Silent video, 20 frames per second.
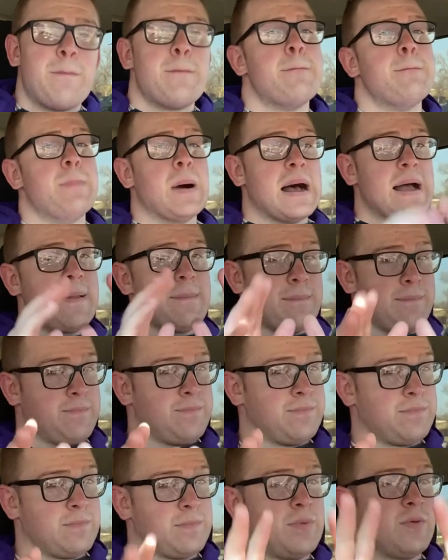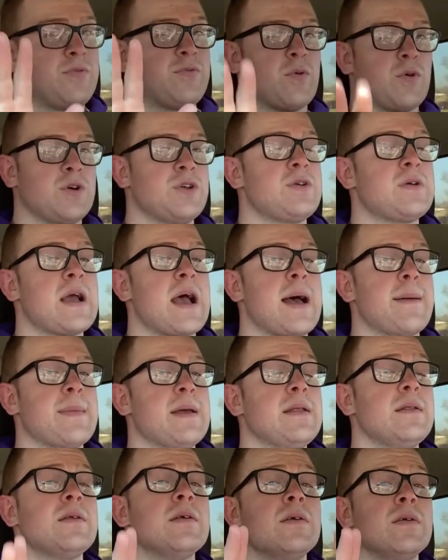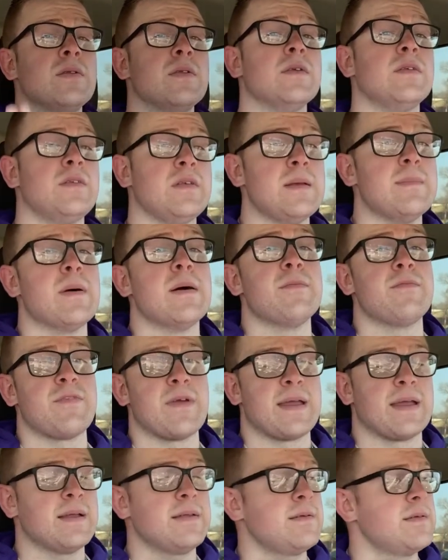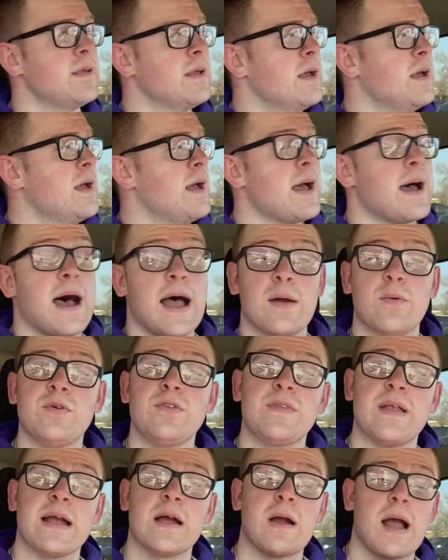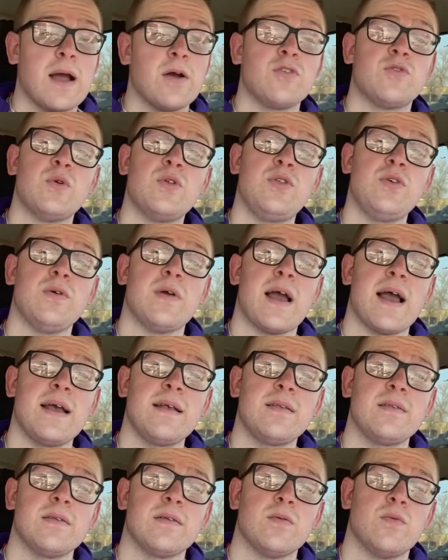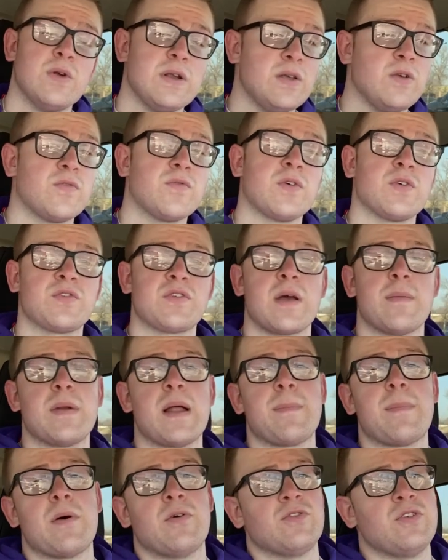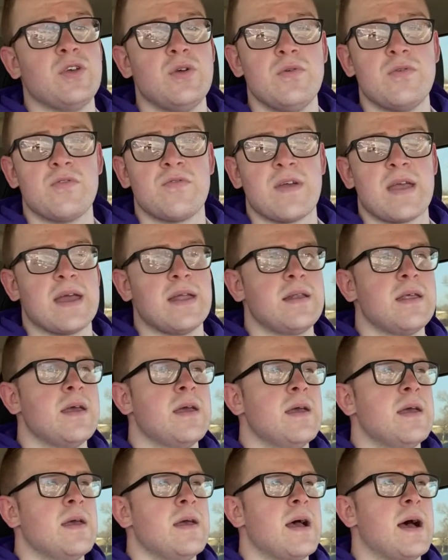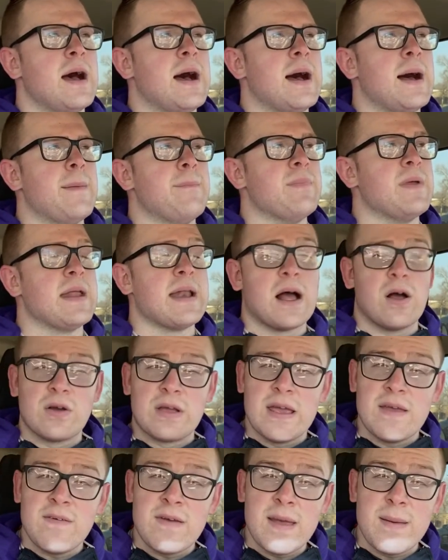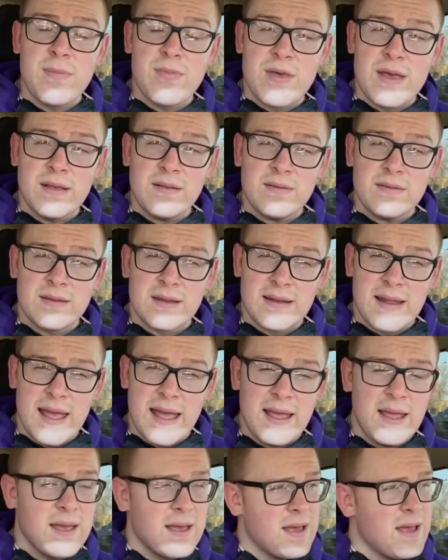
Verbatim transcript: But before you comment, the C-Bum fans, I was there. I was with you guys when he was first coming up. I was huge fan. Um, and I'll give him this today.